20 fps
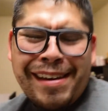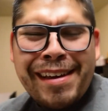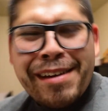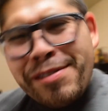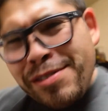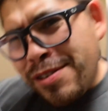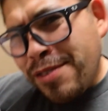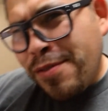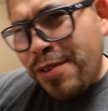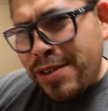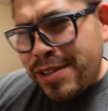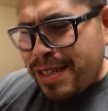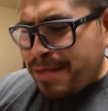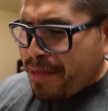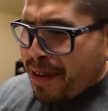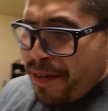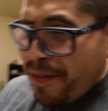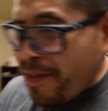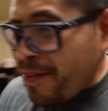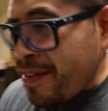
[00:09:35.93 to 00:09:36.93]
it was the first time
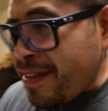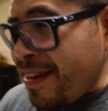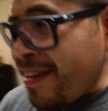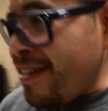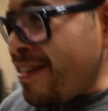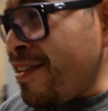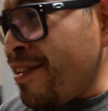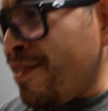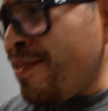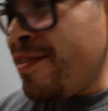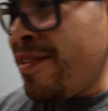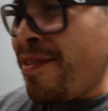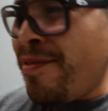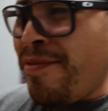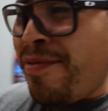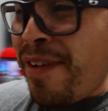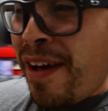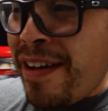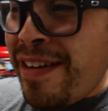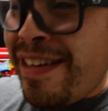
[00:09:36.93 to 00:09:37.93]
I've ever done using
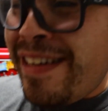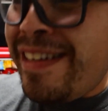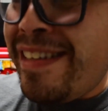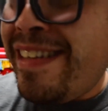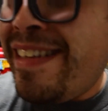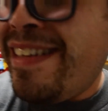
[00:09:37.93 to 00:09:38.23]
fondant